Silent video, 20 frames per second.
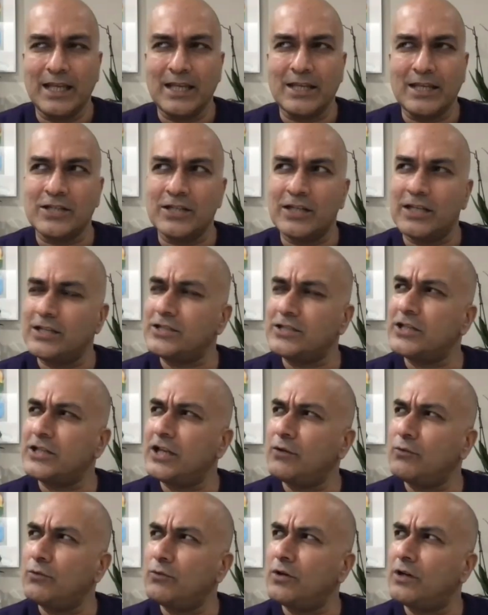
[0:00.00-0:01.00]
Do you, do you
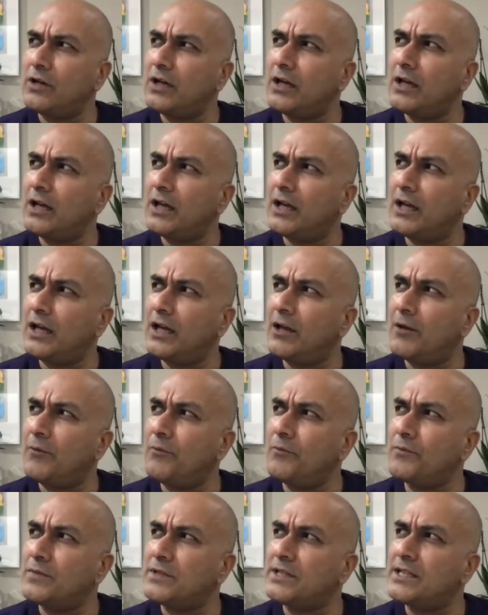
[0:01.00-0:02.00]
know what?
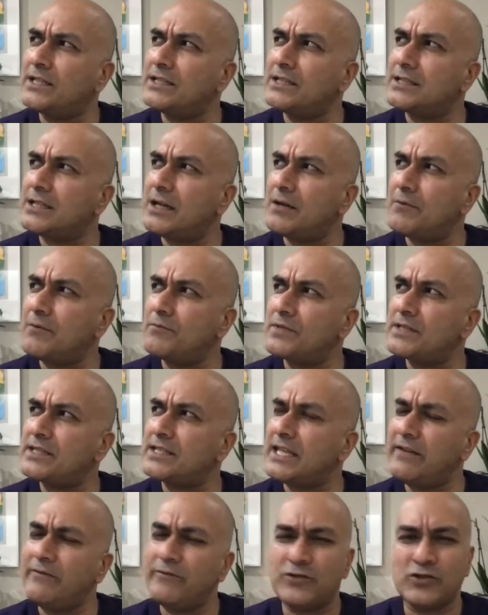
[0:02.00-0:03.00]
Um, did um,
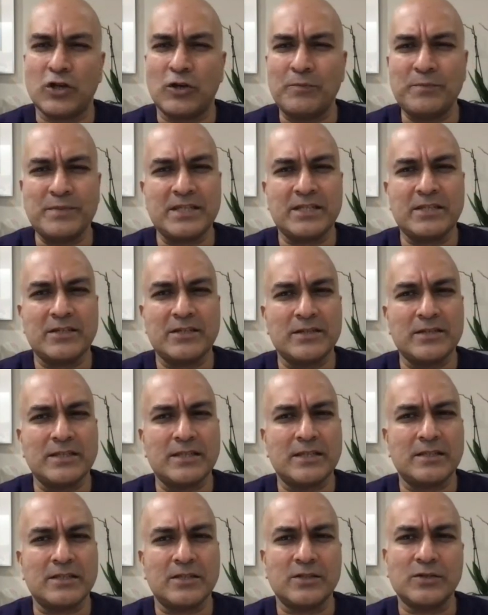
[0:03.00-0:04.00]
Steve Jobs used
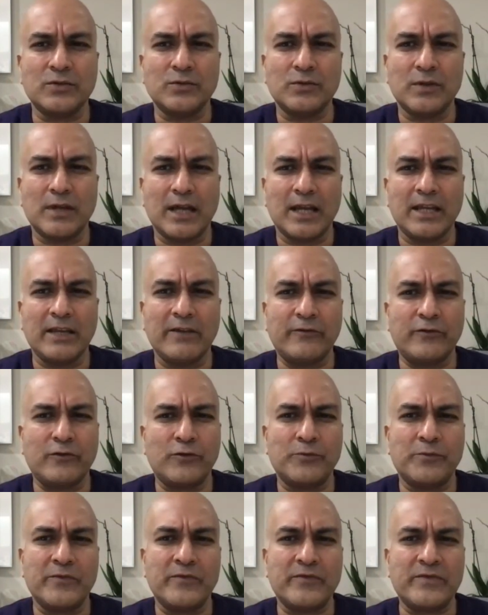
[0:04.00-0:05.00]
to do any
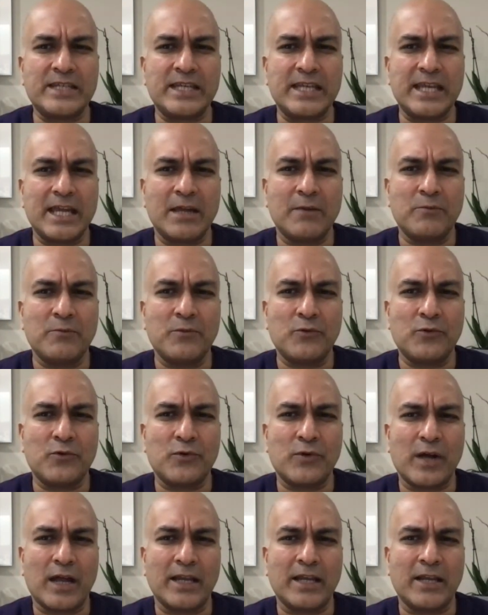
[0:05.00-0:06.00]
form of TM?
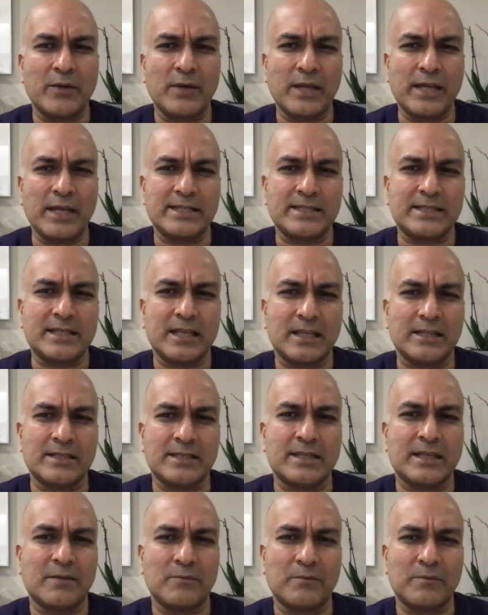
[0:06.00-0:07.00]
Or I know he's done
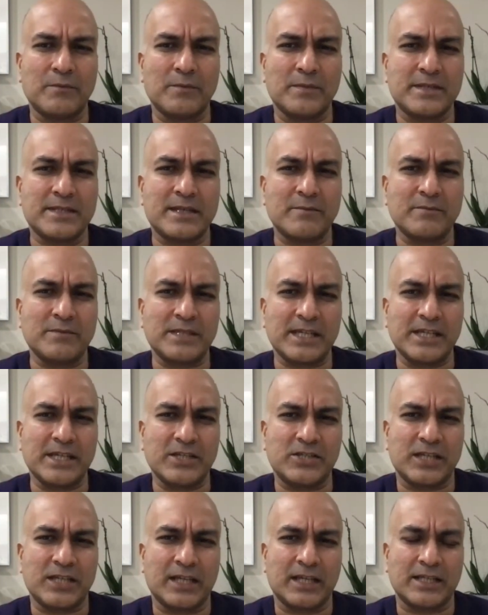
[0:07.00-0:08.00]
some some
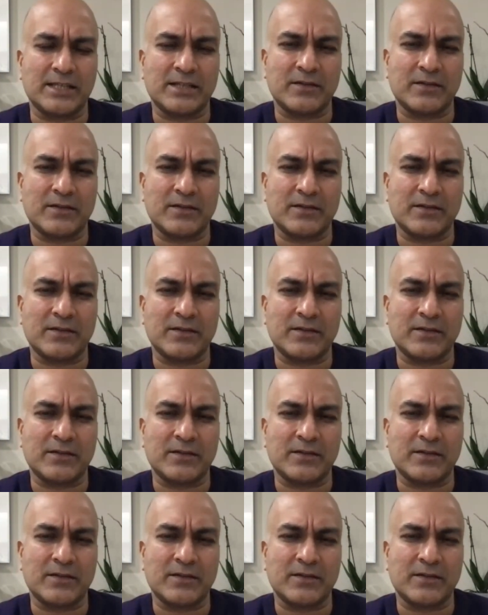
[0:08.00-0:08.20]
teachings